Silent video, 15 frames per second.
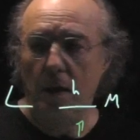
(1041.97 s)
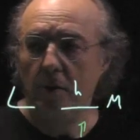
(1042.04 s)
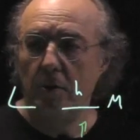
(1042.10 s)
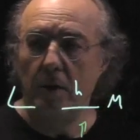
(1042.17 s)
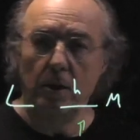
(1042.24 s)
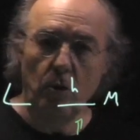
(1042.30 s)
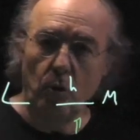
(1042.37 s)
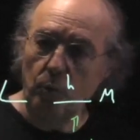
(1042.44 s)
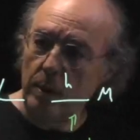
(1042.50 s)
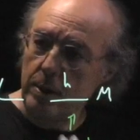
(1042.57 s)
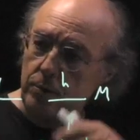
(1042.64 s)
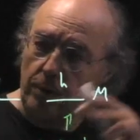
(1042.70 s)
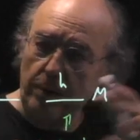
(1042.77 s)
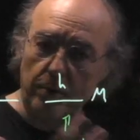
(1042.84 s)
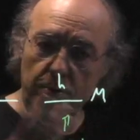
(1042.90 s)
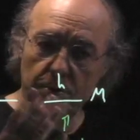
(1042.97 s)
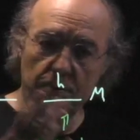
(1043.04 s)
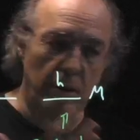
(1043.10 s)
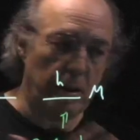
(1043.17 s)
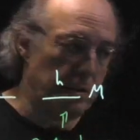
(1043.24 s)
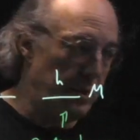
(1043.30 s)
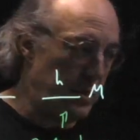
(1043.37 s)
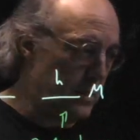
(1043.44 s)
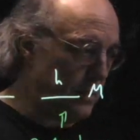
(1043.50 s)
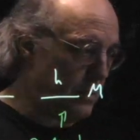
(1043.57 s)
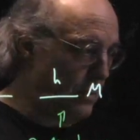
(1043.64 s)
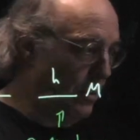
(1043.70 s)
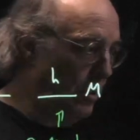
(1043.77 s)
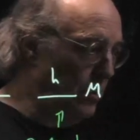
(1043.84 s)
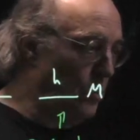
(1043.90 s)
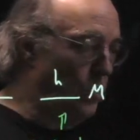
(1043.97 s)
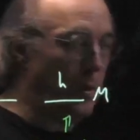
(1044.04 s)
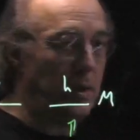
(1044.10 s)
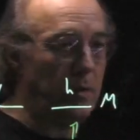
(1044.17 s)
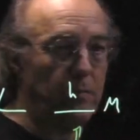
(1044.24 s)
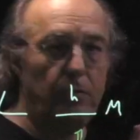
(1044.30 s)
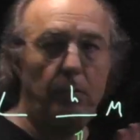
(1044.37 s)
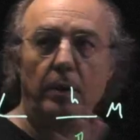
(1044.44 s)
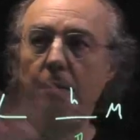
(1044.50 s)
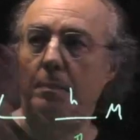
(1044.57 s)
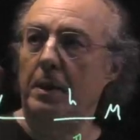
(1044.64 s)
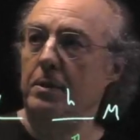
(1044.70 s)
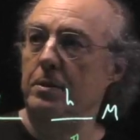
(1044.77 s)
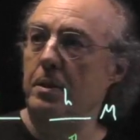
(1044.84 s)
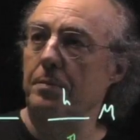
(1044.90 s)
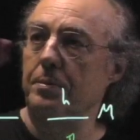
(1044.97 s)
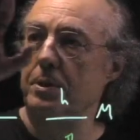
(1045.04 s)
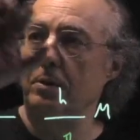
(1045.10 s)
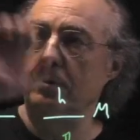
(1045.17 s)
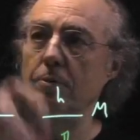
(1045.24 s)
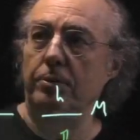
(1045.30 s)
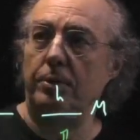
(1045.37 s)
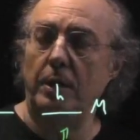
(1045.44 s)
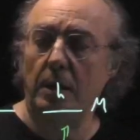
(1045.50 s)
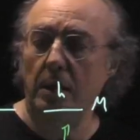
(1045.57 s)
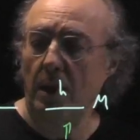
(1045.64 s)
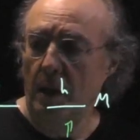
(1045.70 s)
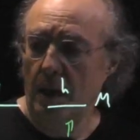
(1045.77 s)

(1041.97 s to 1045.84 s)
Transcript: You can always reconstruct this other way of doing it by substituting